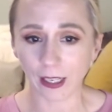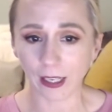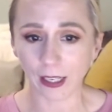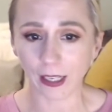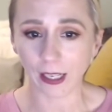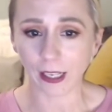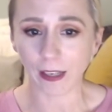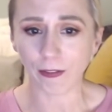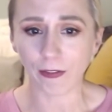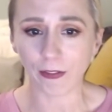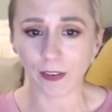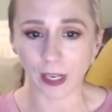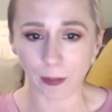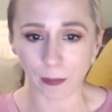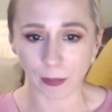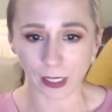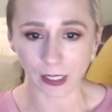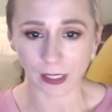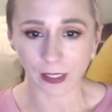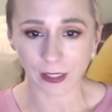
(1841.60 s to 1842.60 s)
and
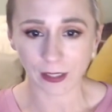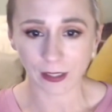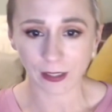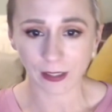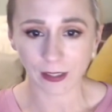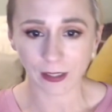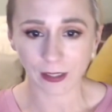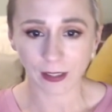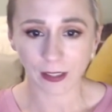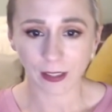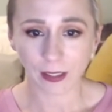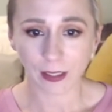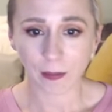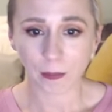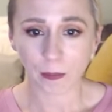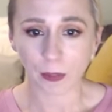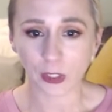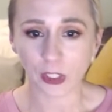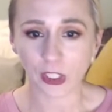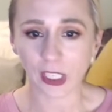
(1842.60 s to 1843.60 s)
famous,
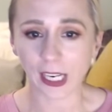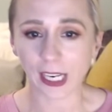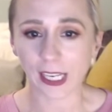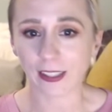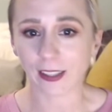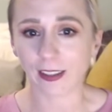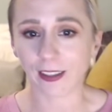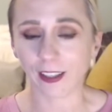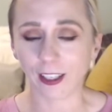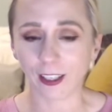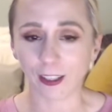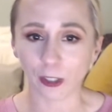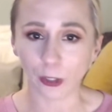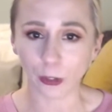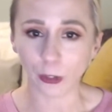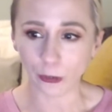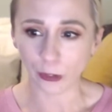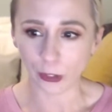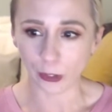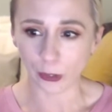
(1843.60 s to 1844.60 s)
but she has a little
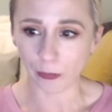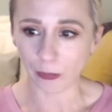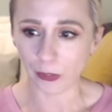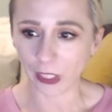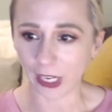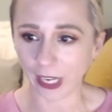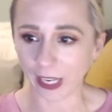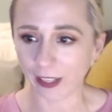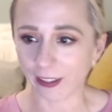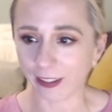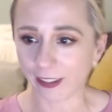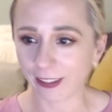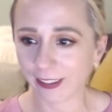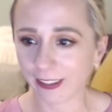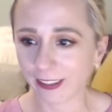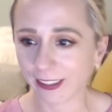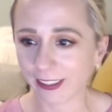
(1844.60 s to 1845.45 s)
YouTube channel.